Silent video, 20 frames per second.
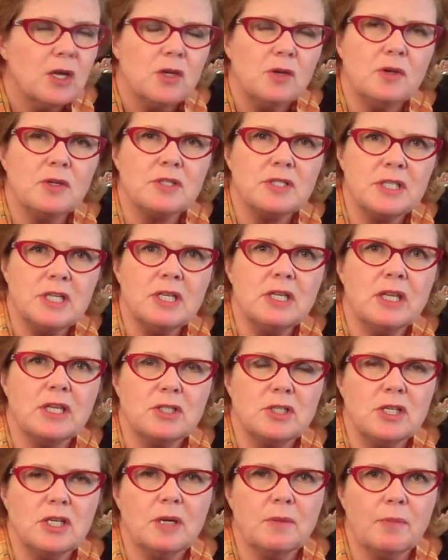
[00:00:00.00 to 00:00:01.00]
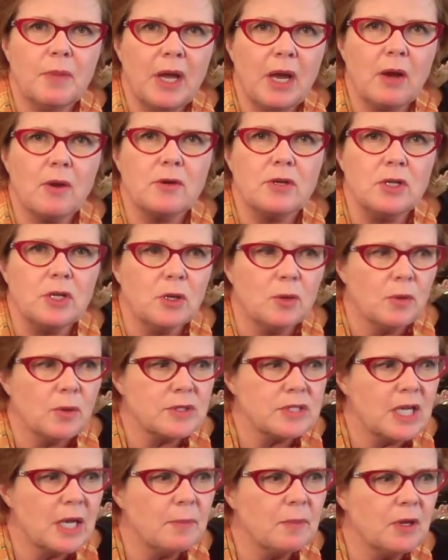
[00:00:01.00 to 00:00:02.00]
you can see that she compared,
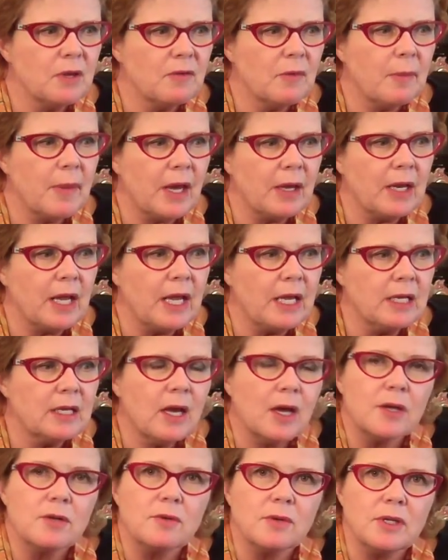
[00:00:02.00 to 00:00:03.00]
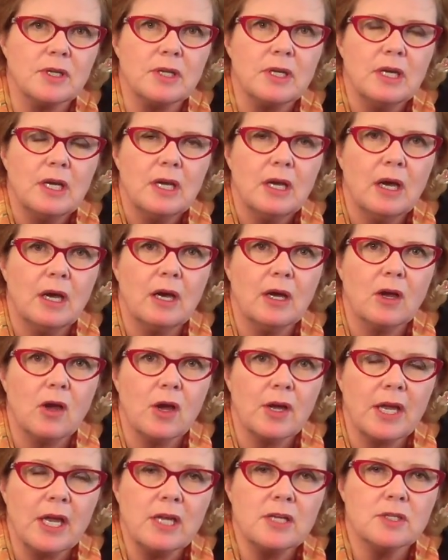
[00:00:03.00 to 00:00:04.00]
a sample of about 800
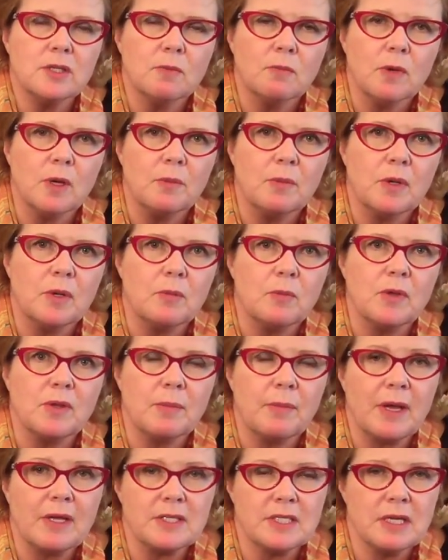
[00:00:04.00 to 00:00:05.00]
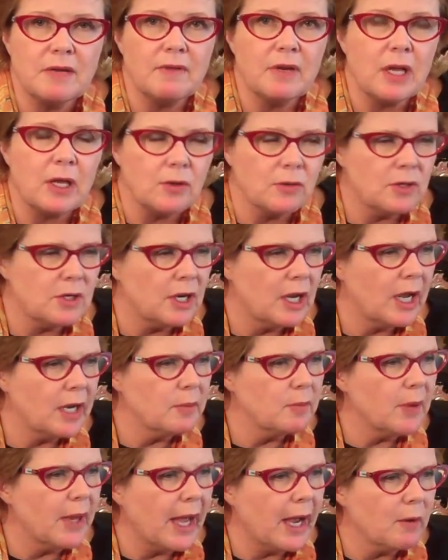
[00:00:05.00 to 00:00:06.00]
Caucasian women with about 709
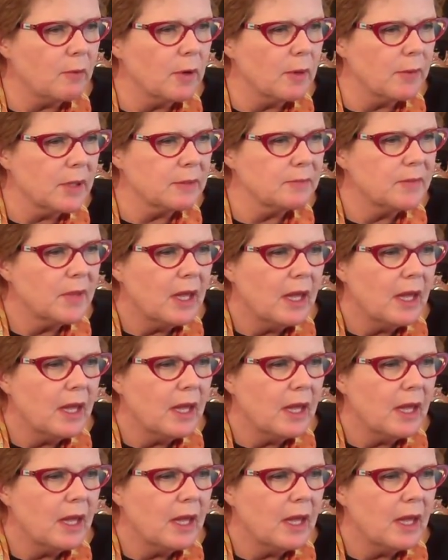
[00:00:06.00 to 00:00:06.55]
black women,